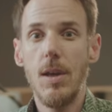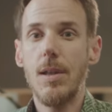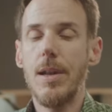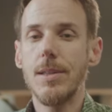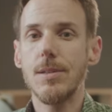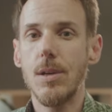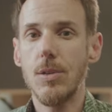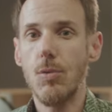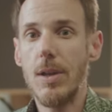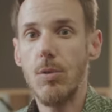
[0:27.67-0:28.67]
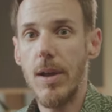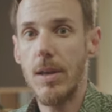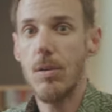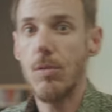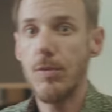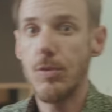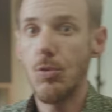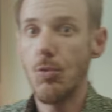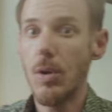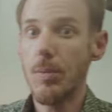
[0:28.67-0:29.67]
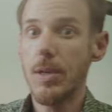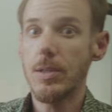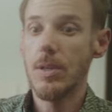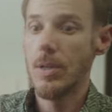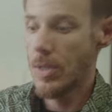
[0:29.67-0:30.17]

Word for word: And let's start right away with the drum kit.